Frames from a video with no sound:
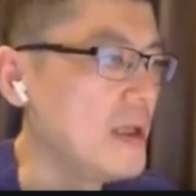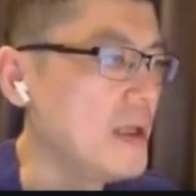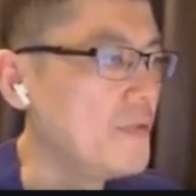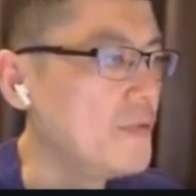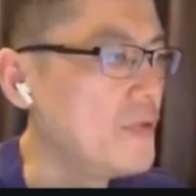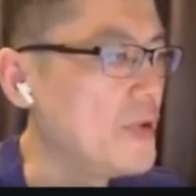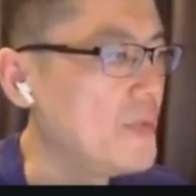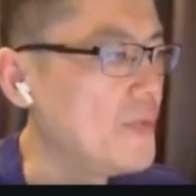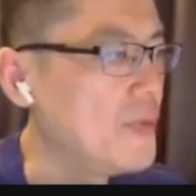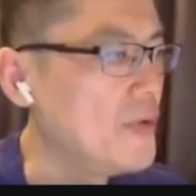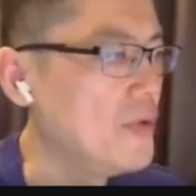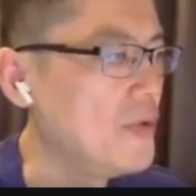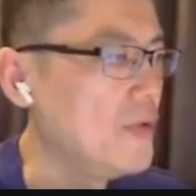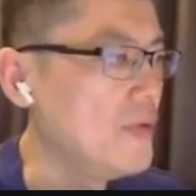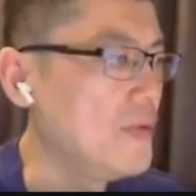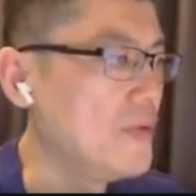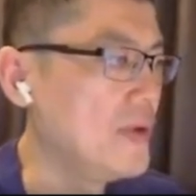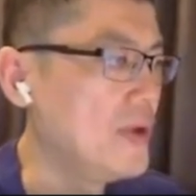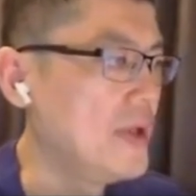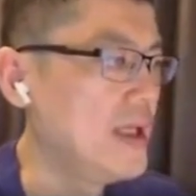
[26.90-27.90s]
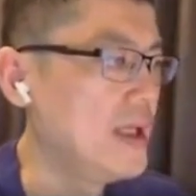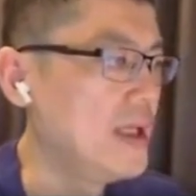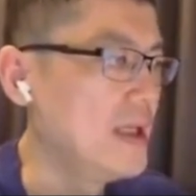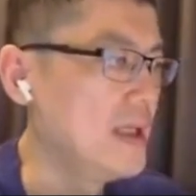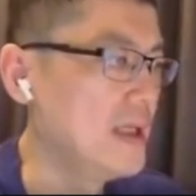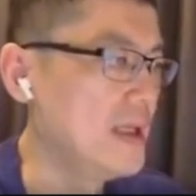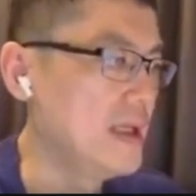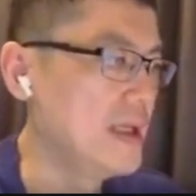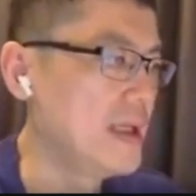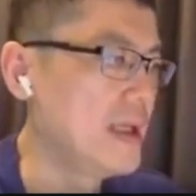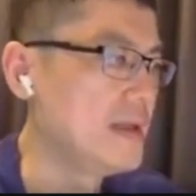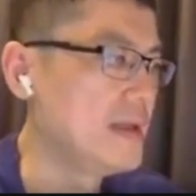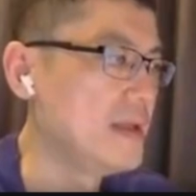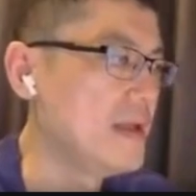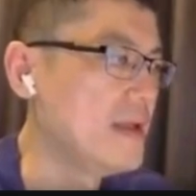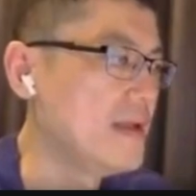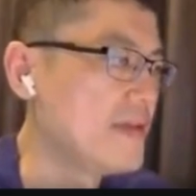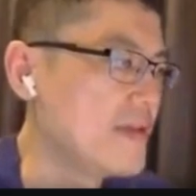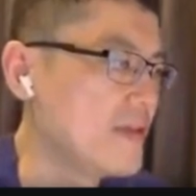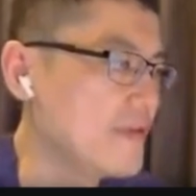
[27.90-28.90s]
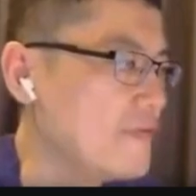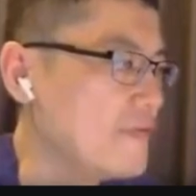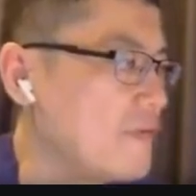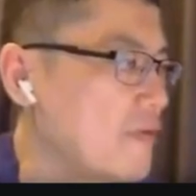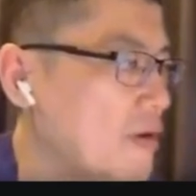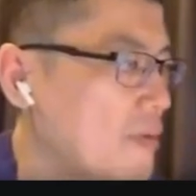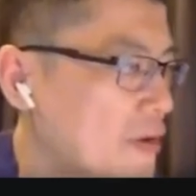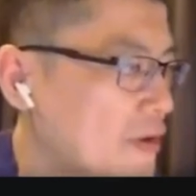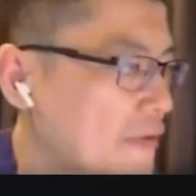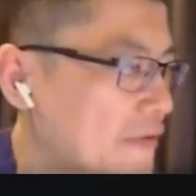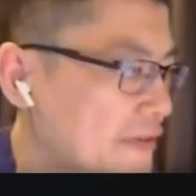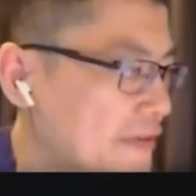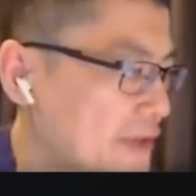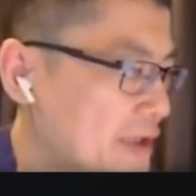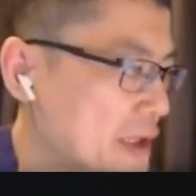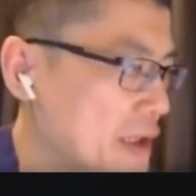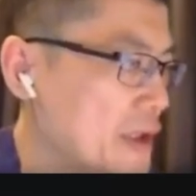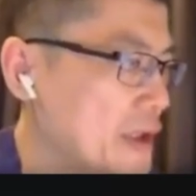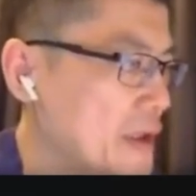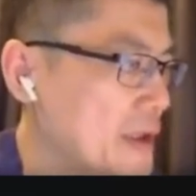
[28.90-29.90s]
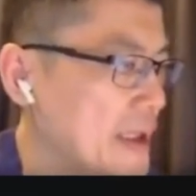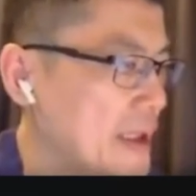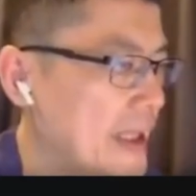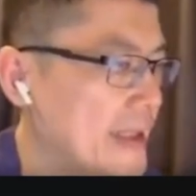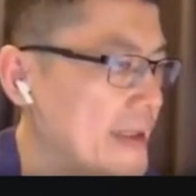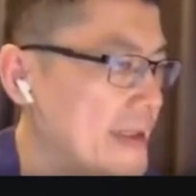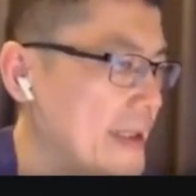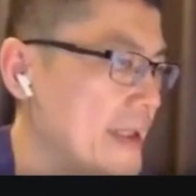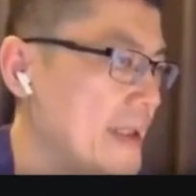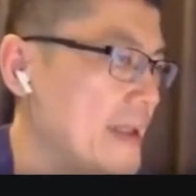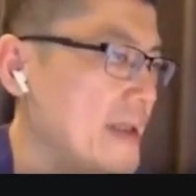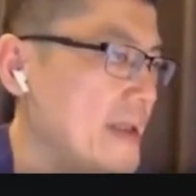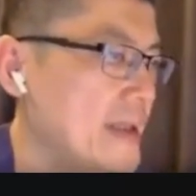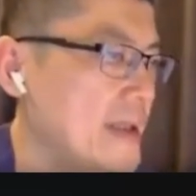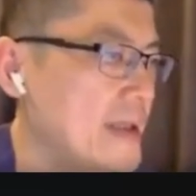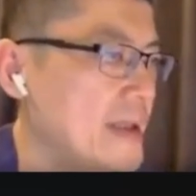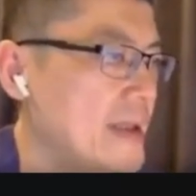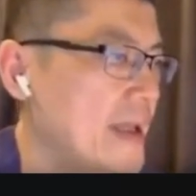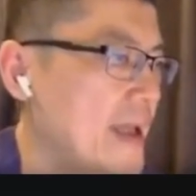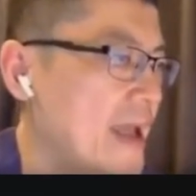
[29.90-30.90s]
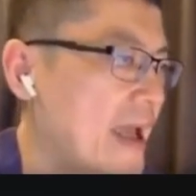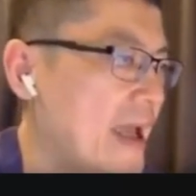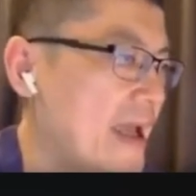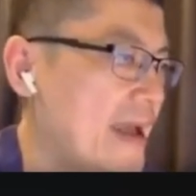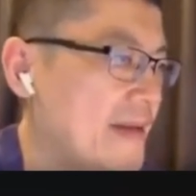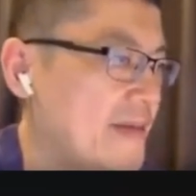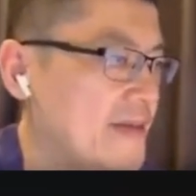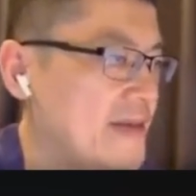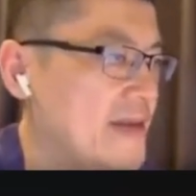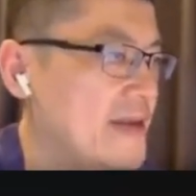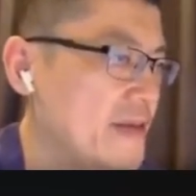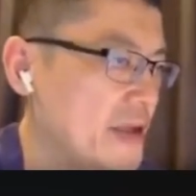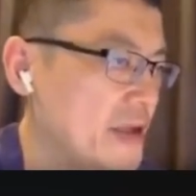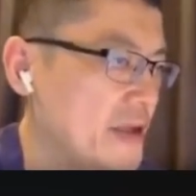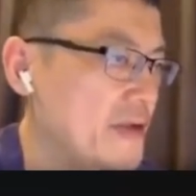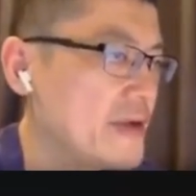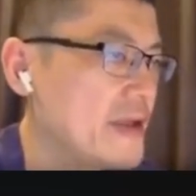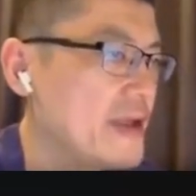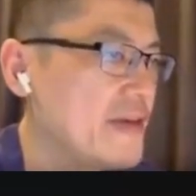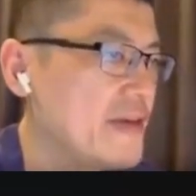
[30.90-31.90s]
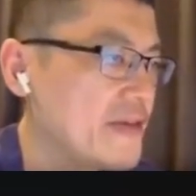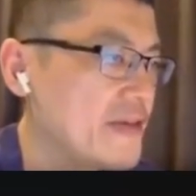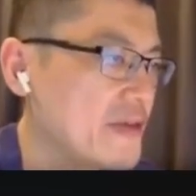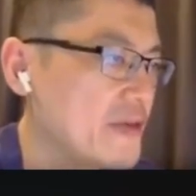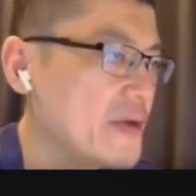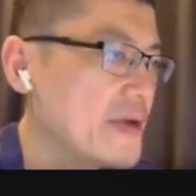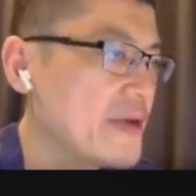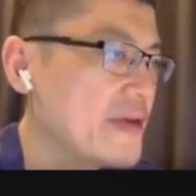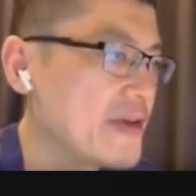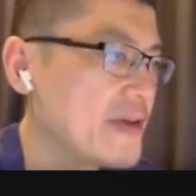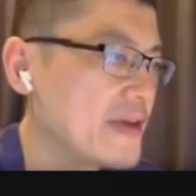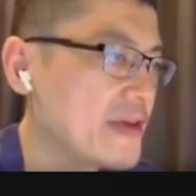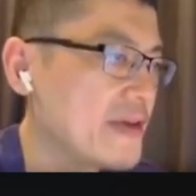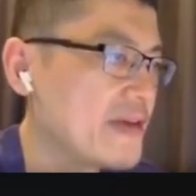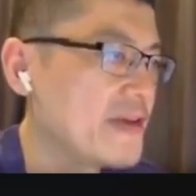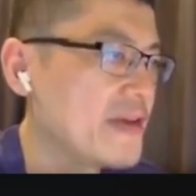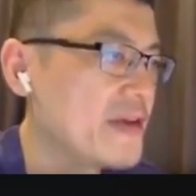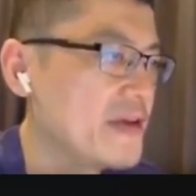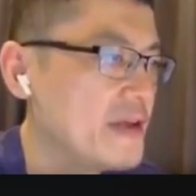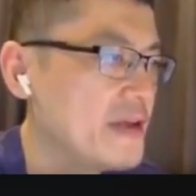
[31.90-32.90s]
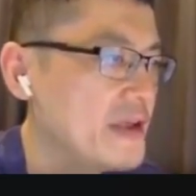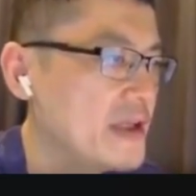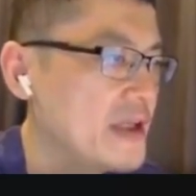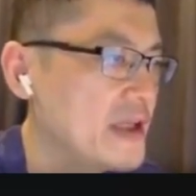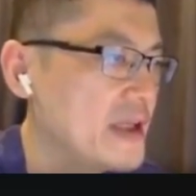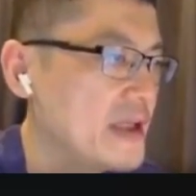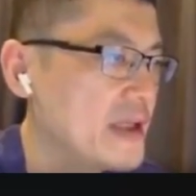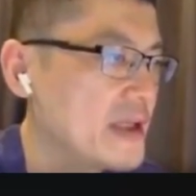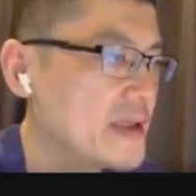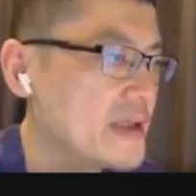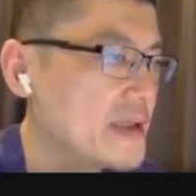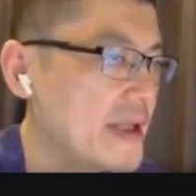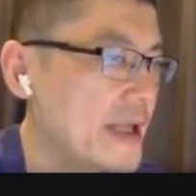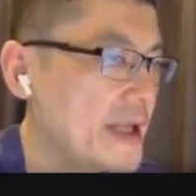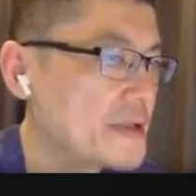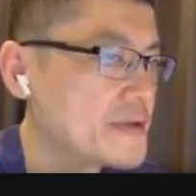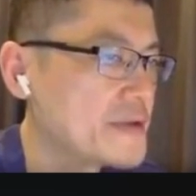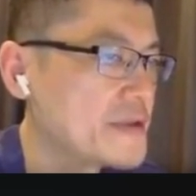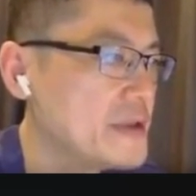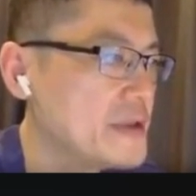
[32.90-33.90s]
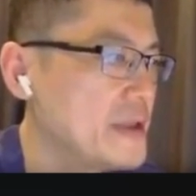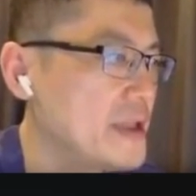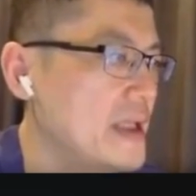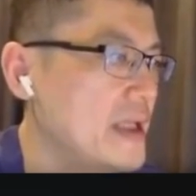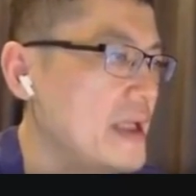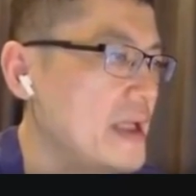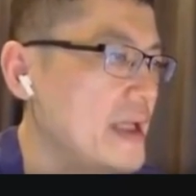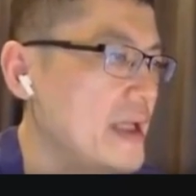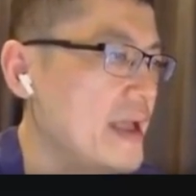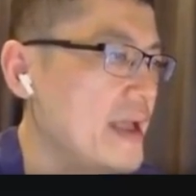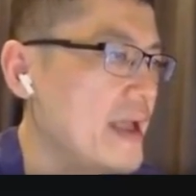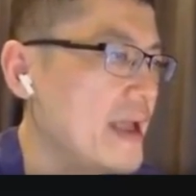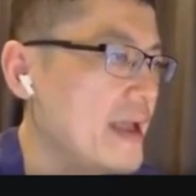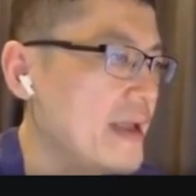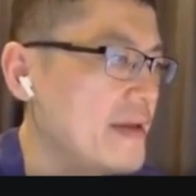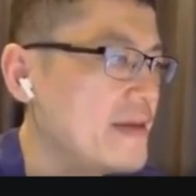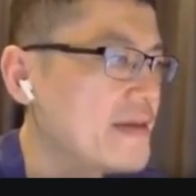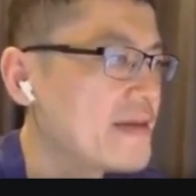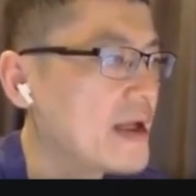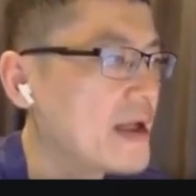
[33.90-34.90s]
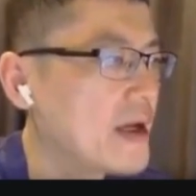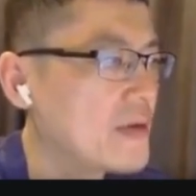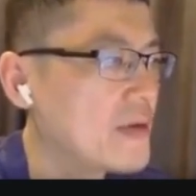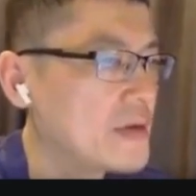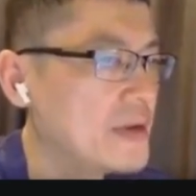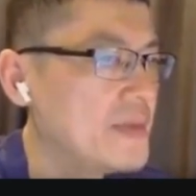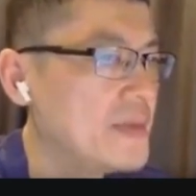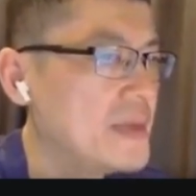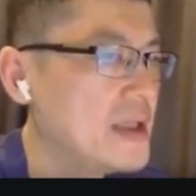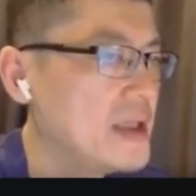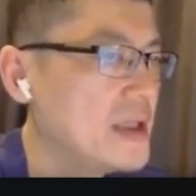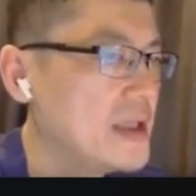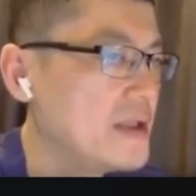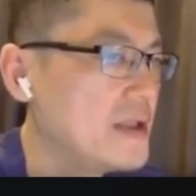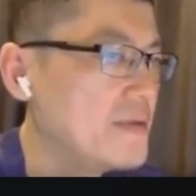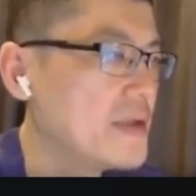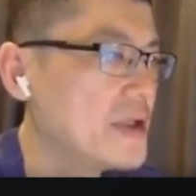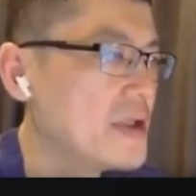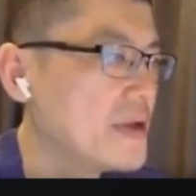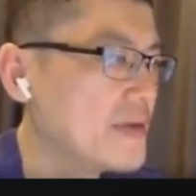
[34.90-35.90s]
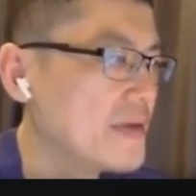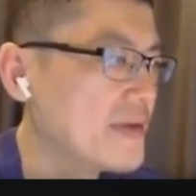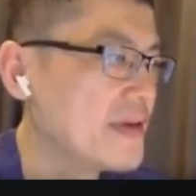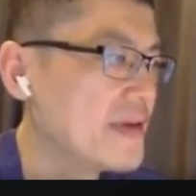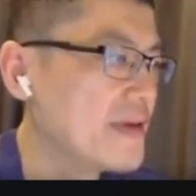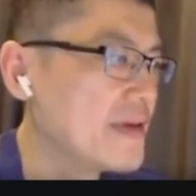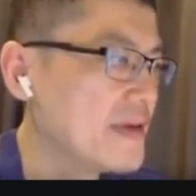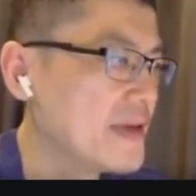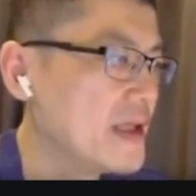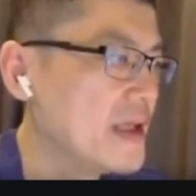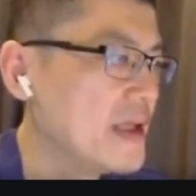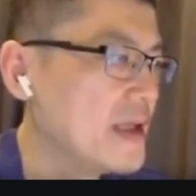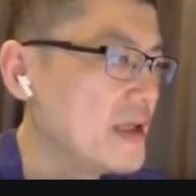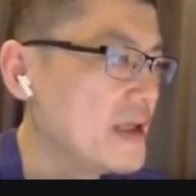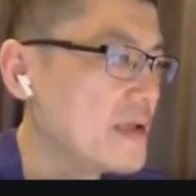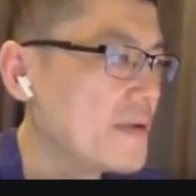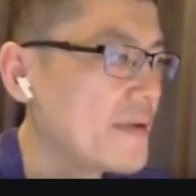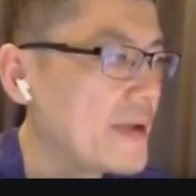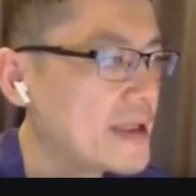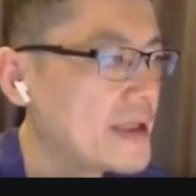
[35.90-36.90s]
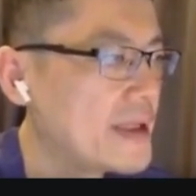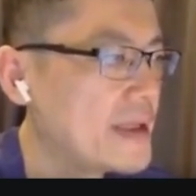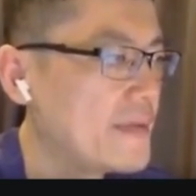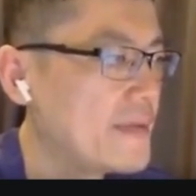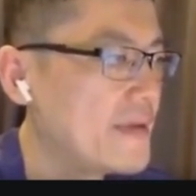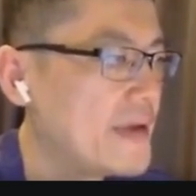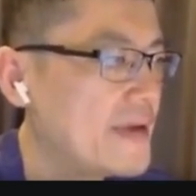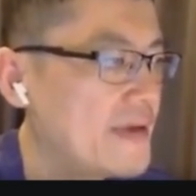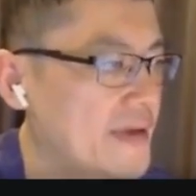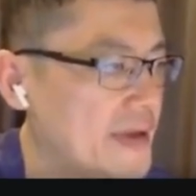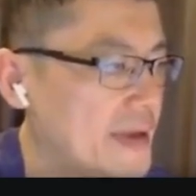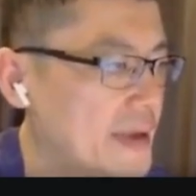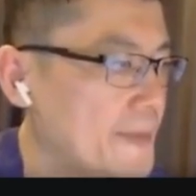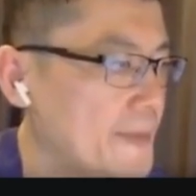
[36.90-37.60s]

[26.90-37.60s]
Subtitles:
Repo lending is a form of secured lending, as the security sold is considered the collateral, and this ultimately reduces the credit risk.